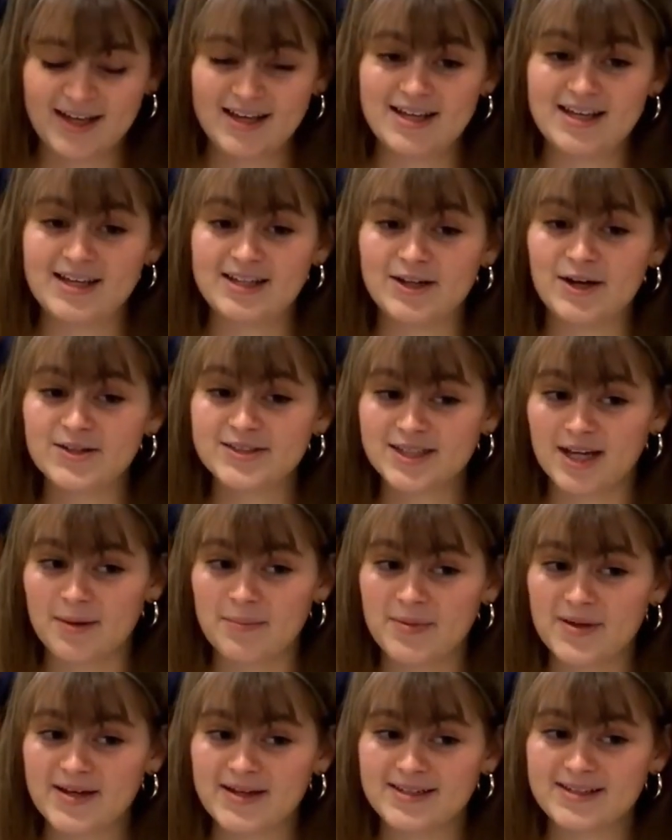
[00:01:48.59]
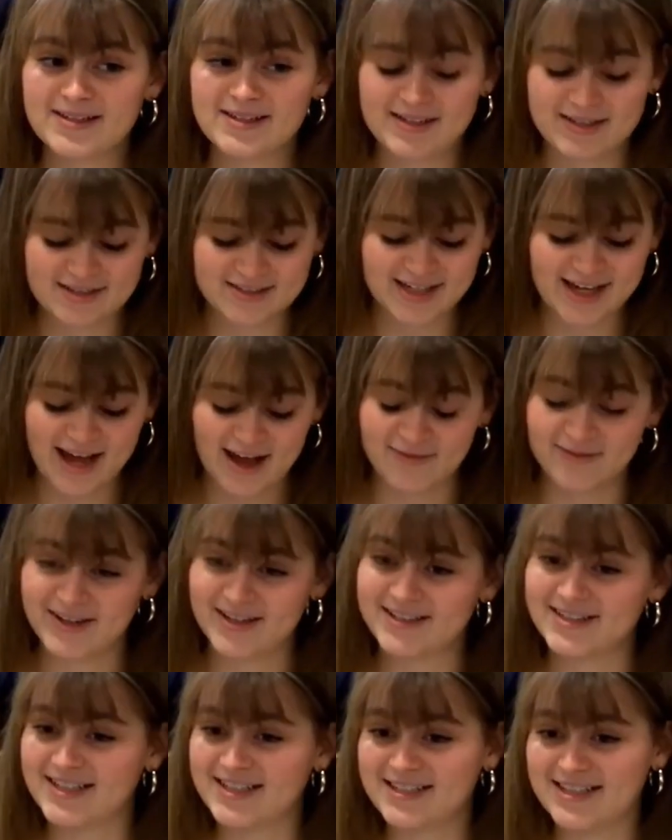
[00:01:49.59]
He goes up to
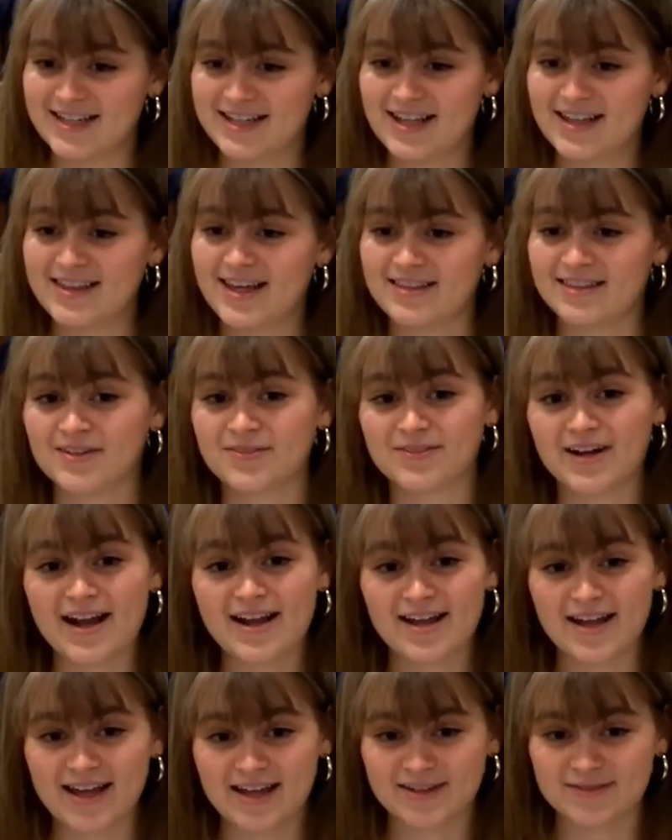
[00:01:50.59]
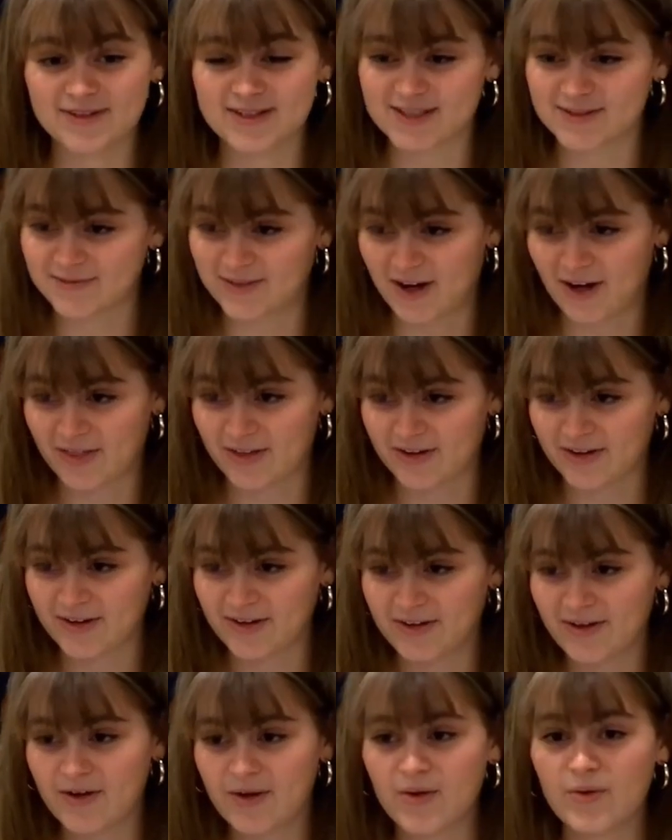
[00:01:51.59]
heaven to sitteth at the right hand of his
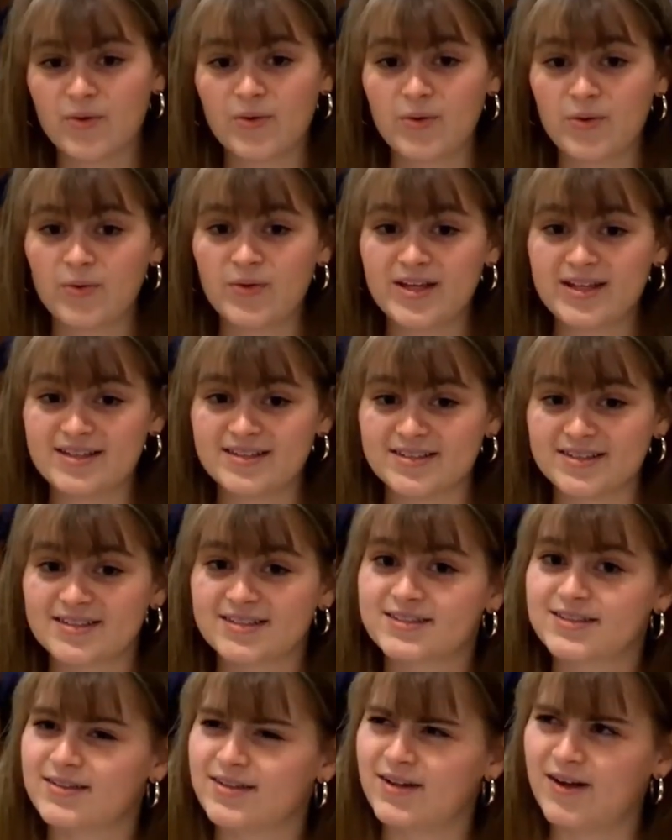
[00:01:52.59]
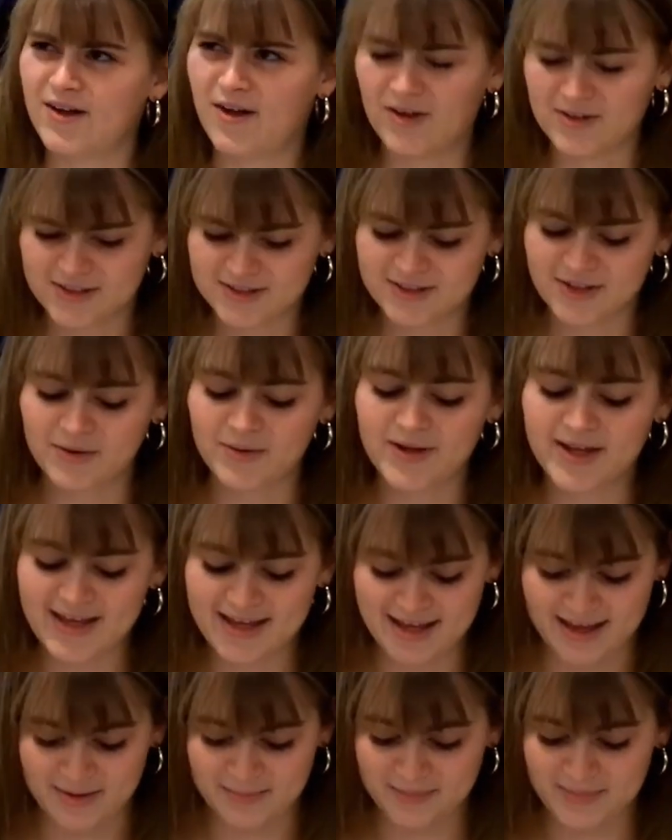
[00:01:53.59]
Father, who is also
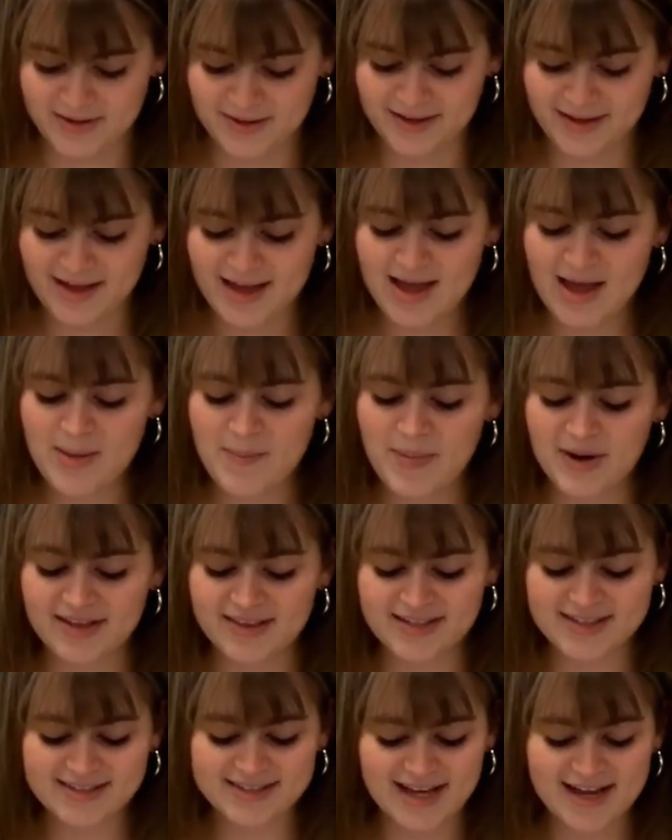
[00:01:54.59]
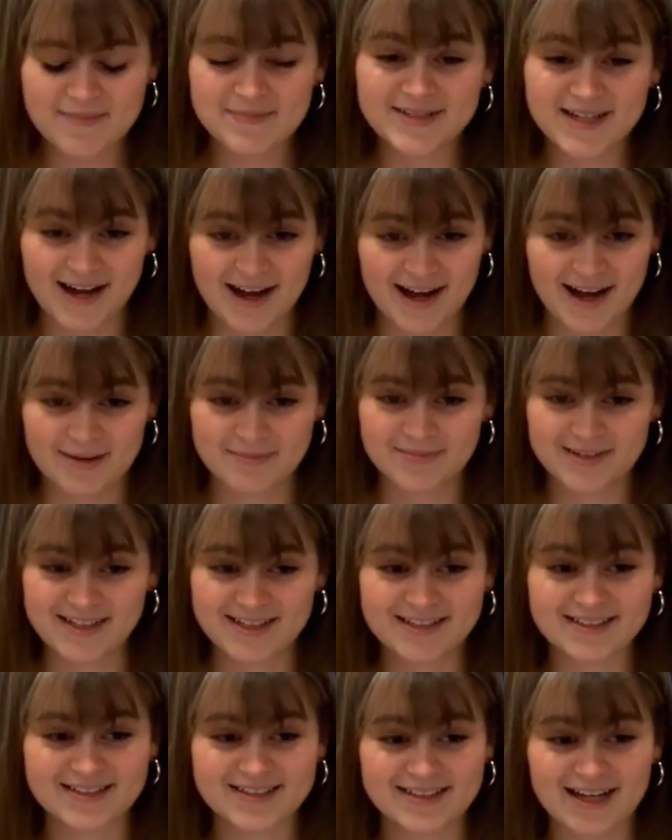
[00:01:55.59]
him. But at the same time,
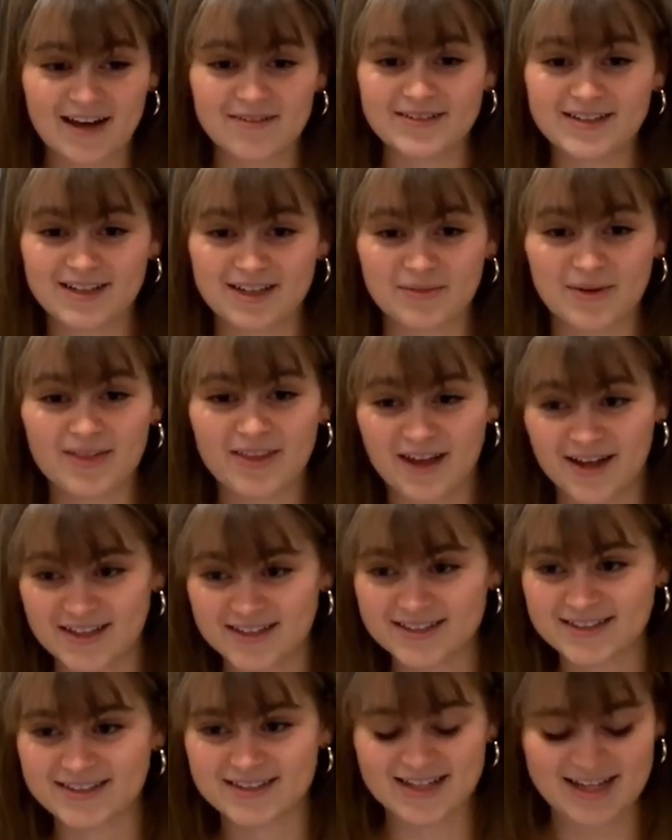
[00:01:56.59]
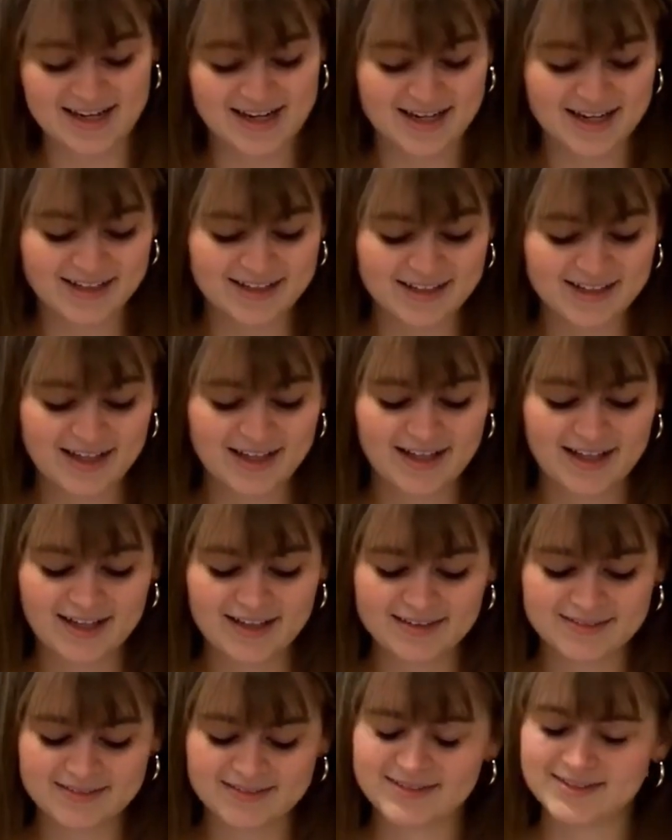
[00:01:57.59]
he is down here with us in
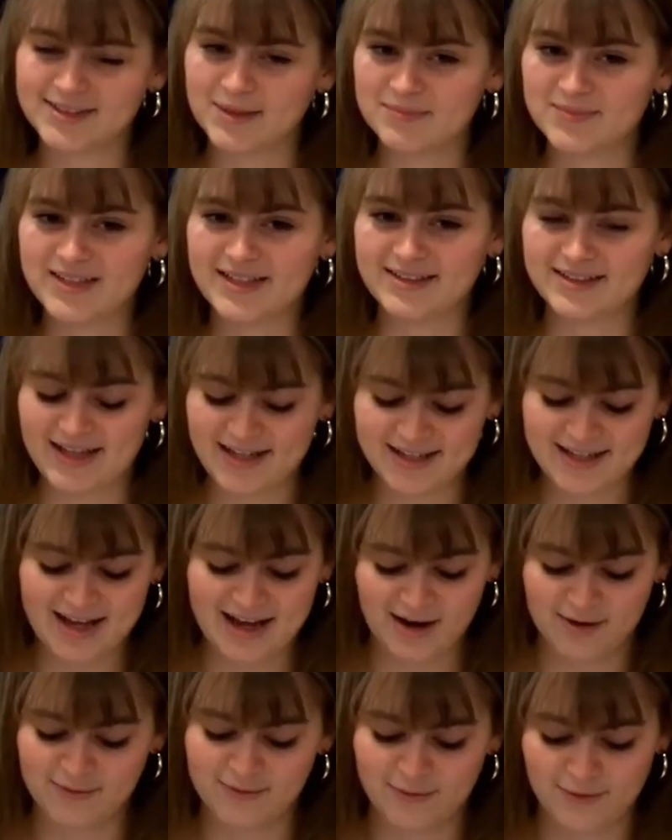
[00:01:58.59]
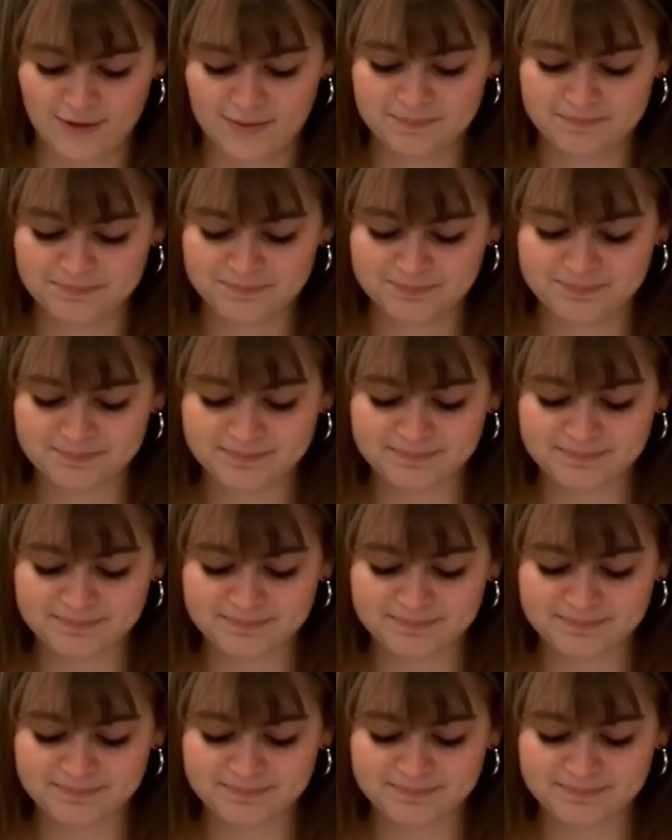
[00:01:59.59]
something like air form.